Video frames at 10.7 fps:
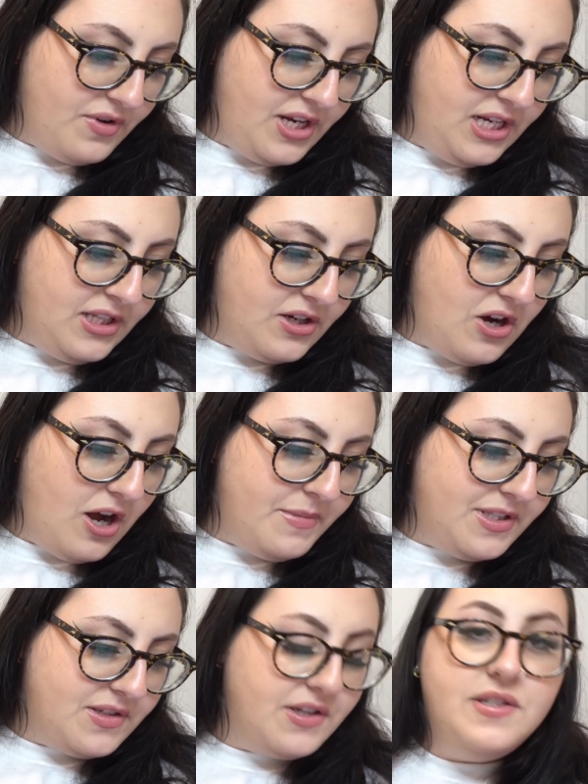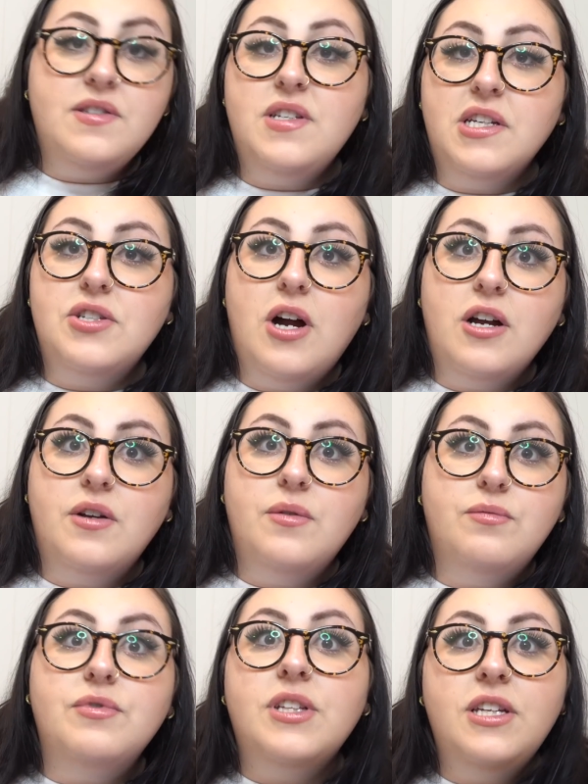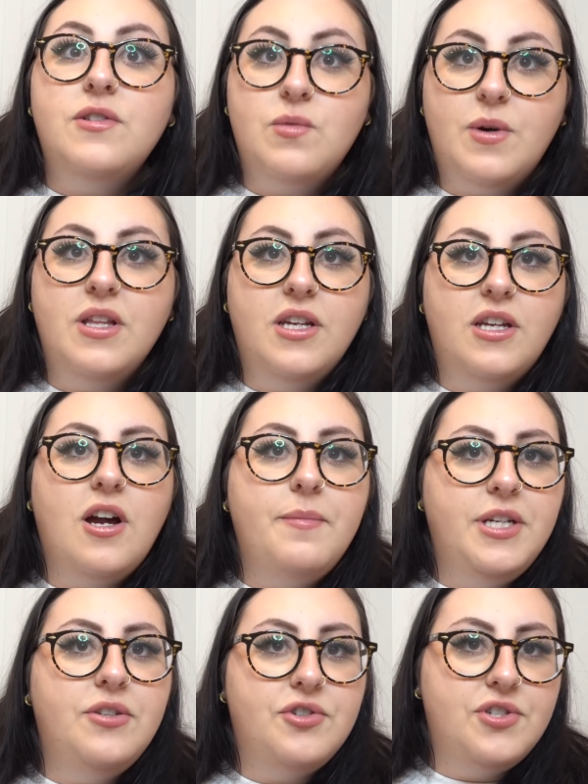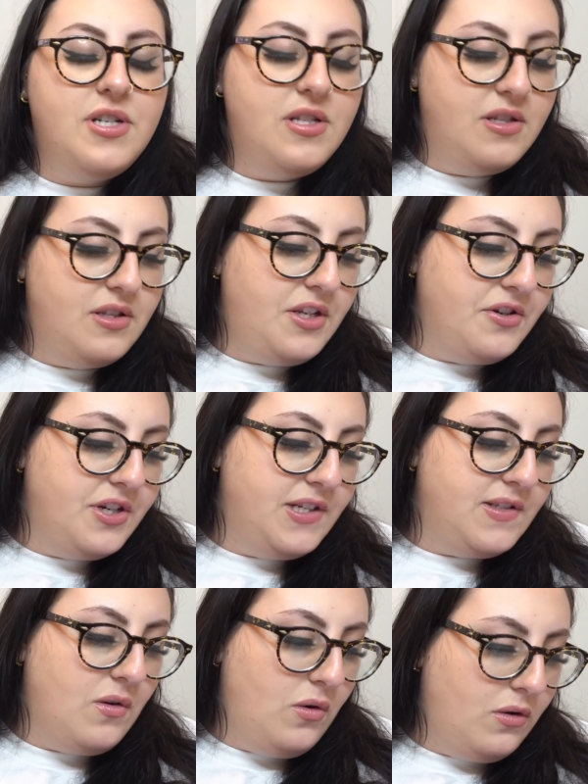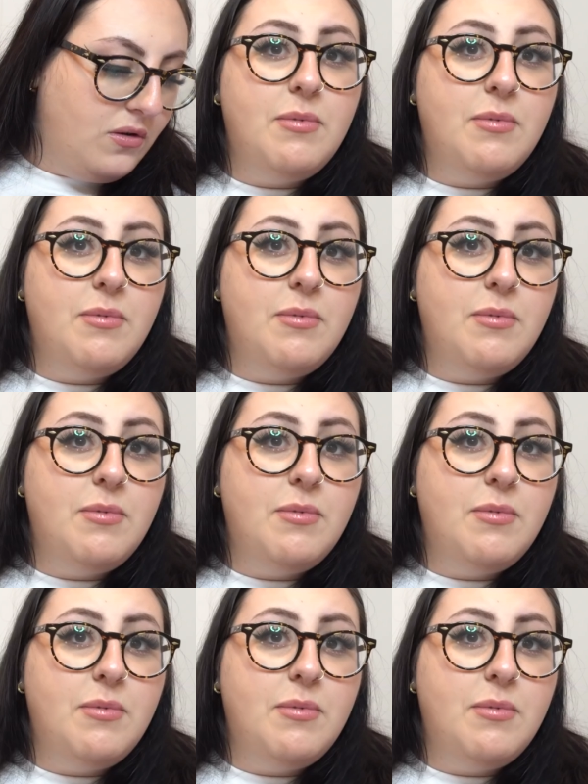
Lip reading: reading the comments on this TikTok really is what like got me interested in the theory as a whole.